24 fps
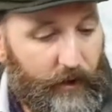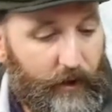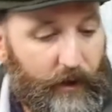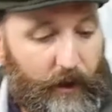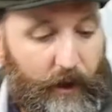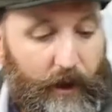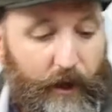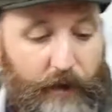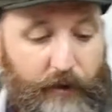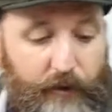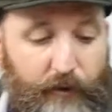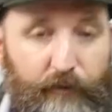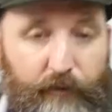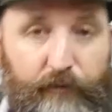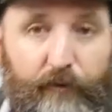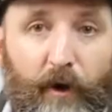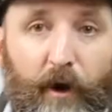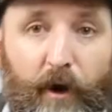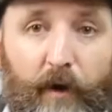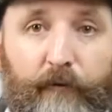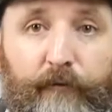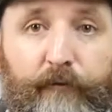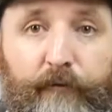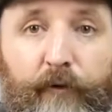and you've
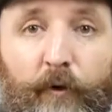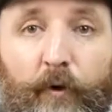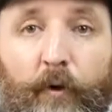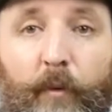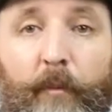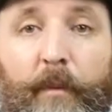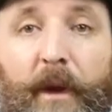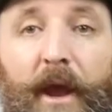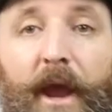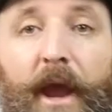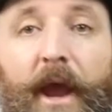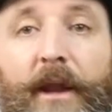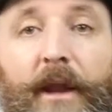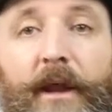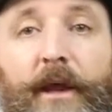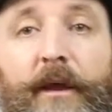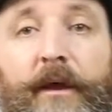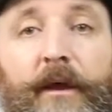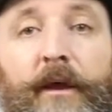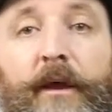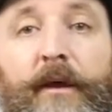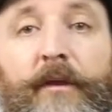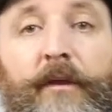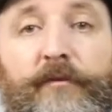got full
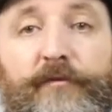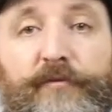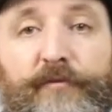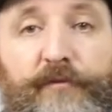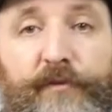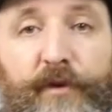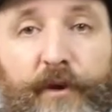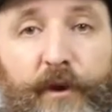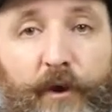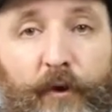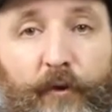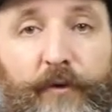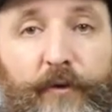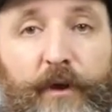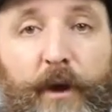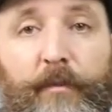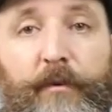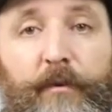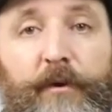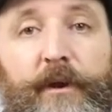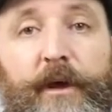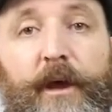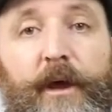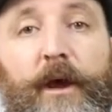panning, tilt
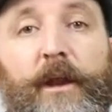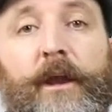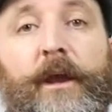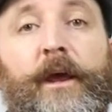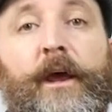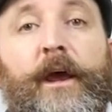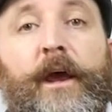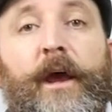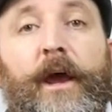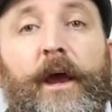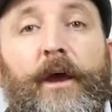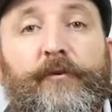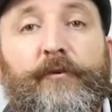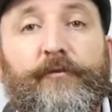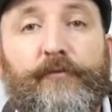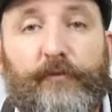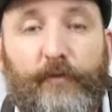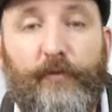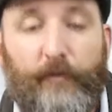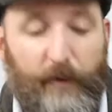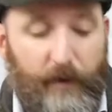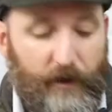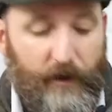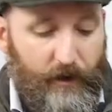up and down, and
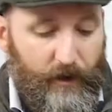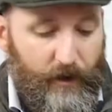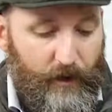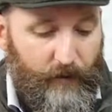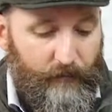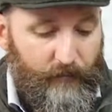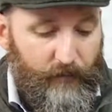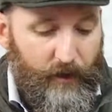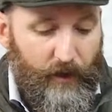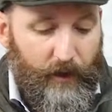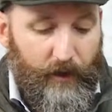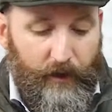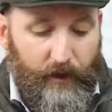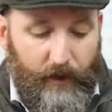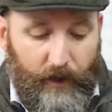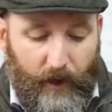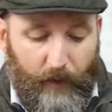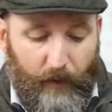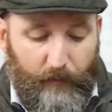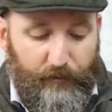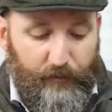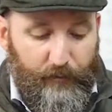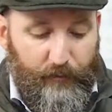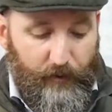zoom in and out.
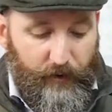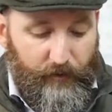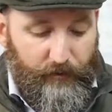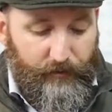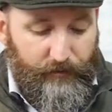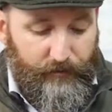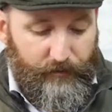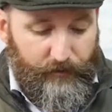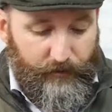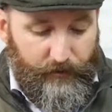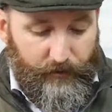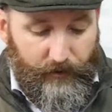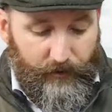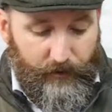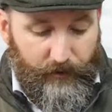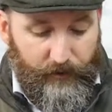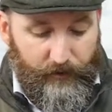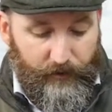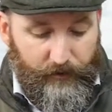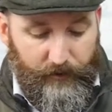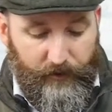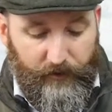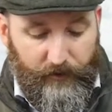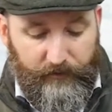Comes with
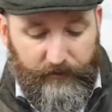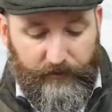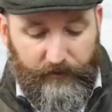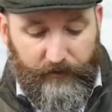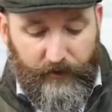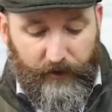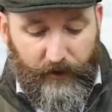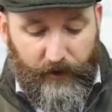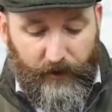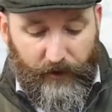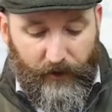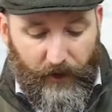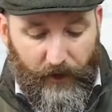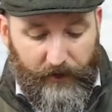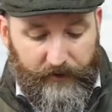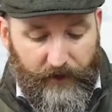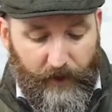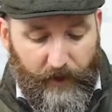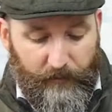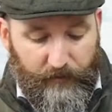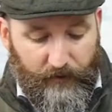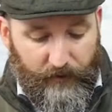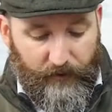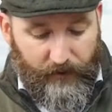this
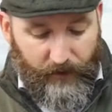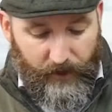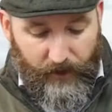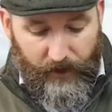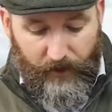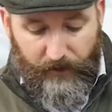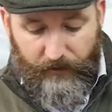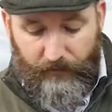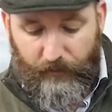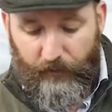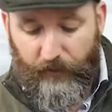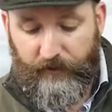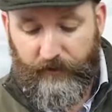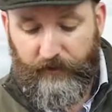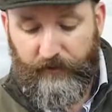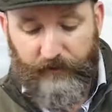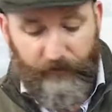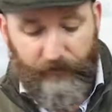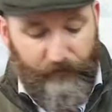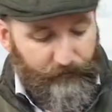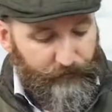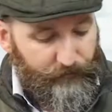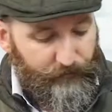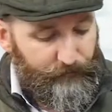adapter lead, which is
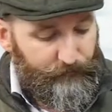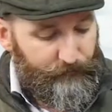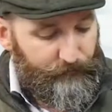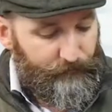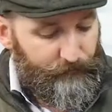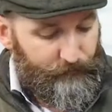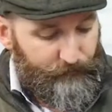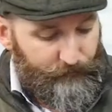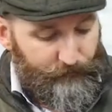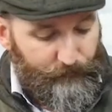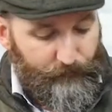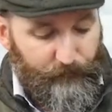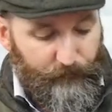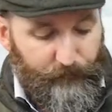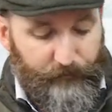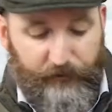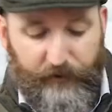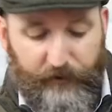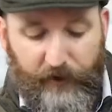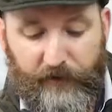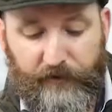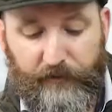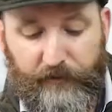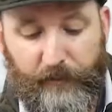a
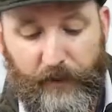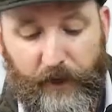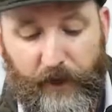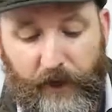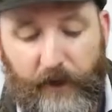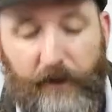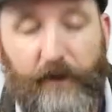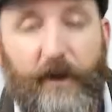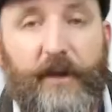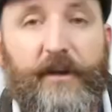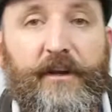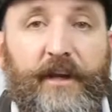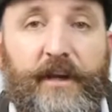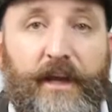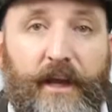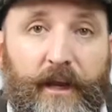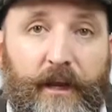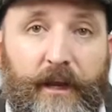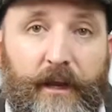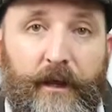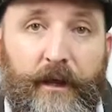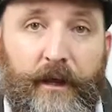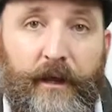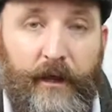6-pin
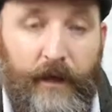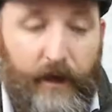DIN